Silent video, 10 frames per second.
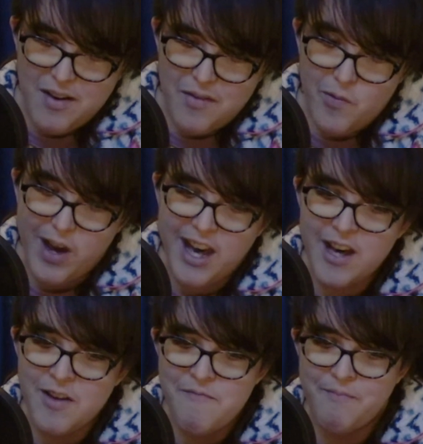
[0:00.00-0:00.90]

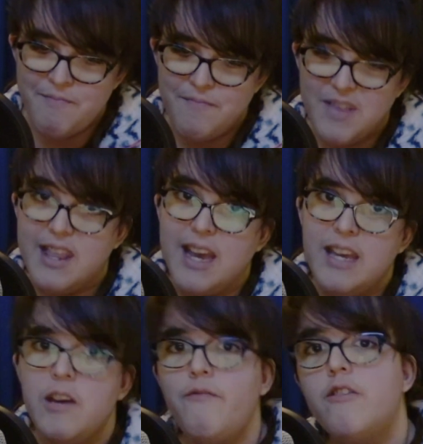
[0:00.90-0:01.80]
Well, thank
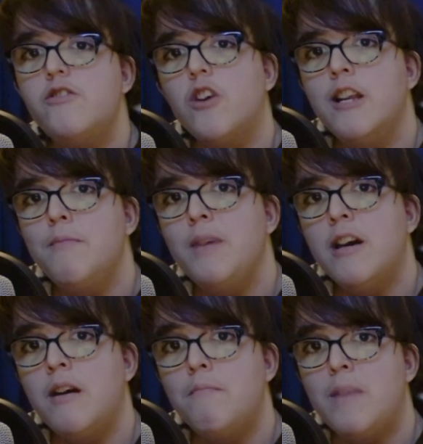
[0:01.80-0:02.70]
you for joining me
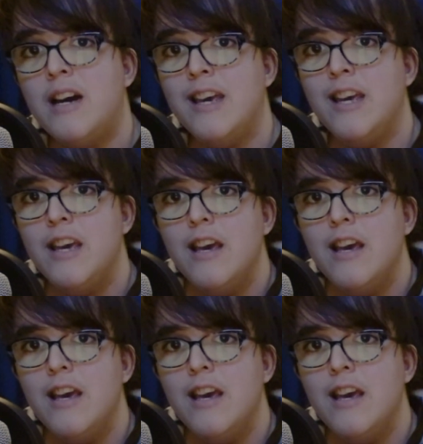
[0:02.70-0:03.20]
on my